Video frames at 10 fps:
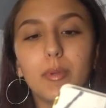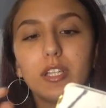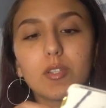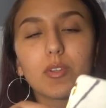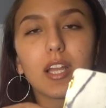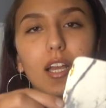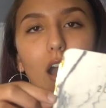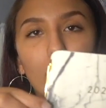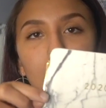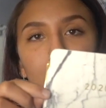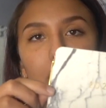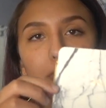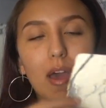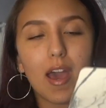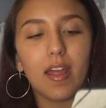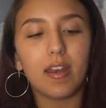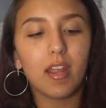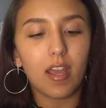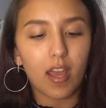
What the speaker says: But this one like comes with a pen.